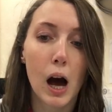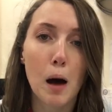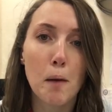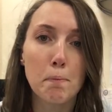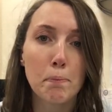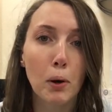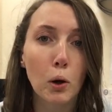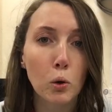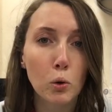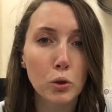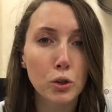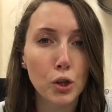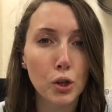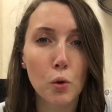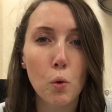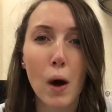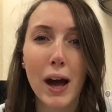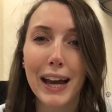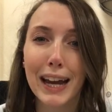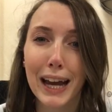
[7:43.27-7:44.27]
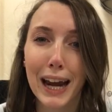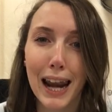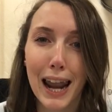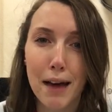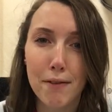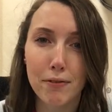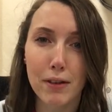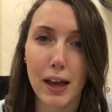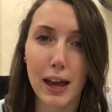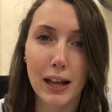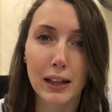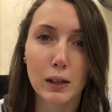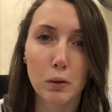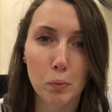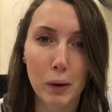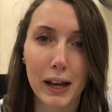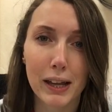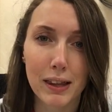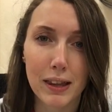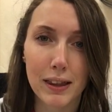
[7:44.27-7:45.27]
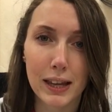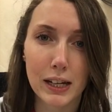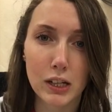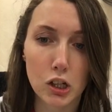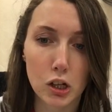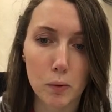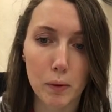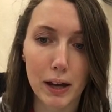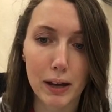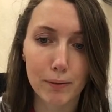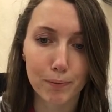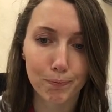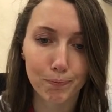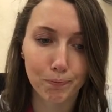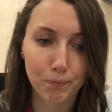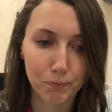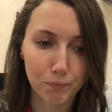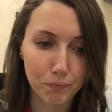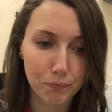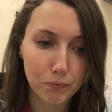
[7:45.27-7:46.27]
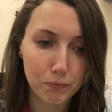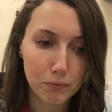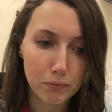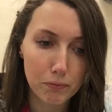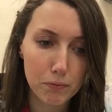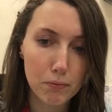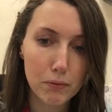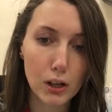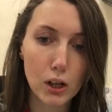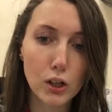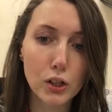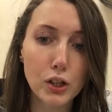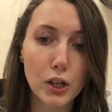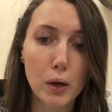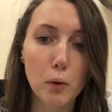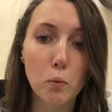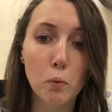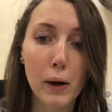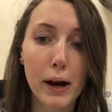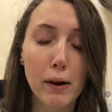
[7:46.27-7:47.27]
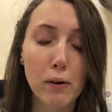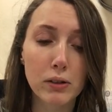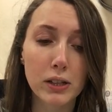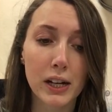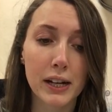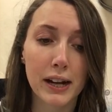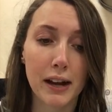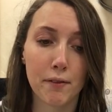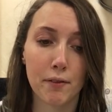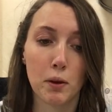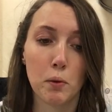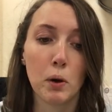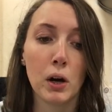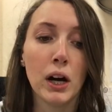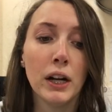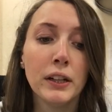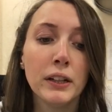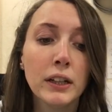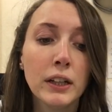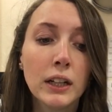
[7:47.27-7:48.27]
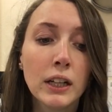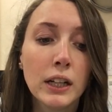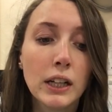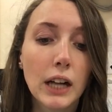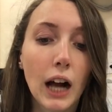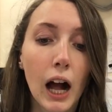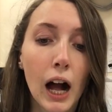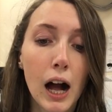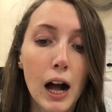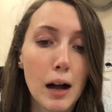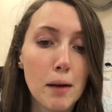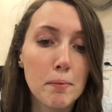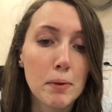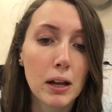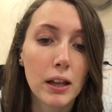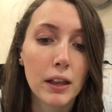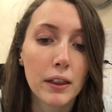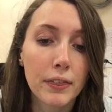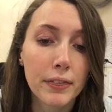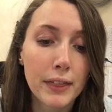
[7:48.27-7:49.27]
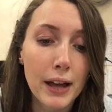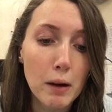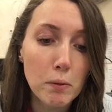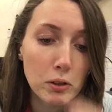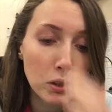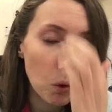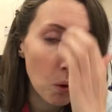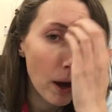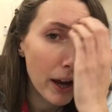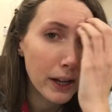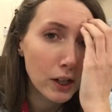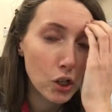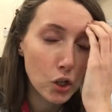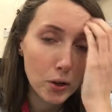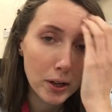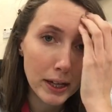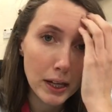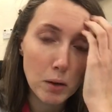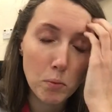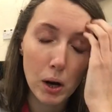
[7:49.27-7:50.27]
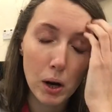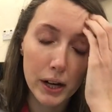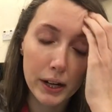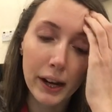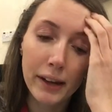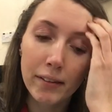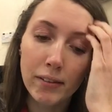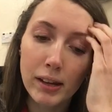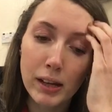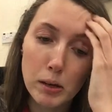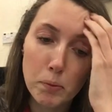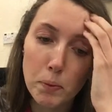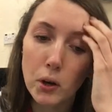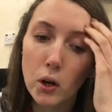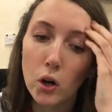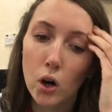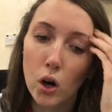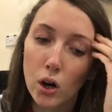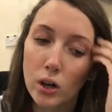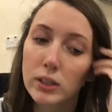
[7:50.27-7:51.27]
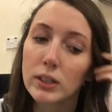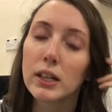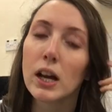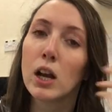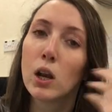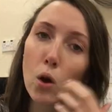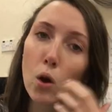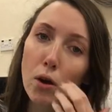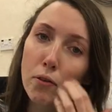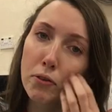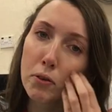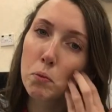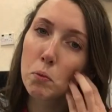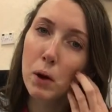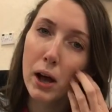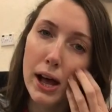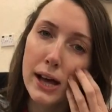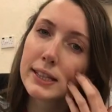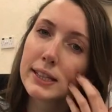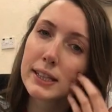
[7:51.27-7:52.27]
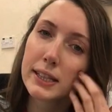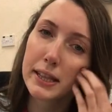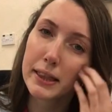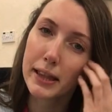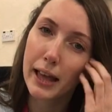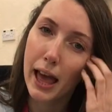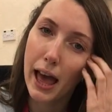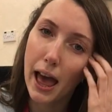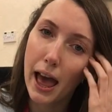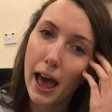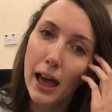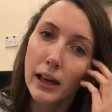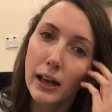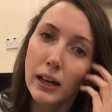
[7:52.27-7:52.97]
but also quite clever in the way that they do it. So well done, everyone. That was quite a tricky one, I think, because a lot of the words in there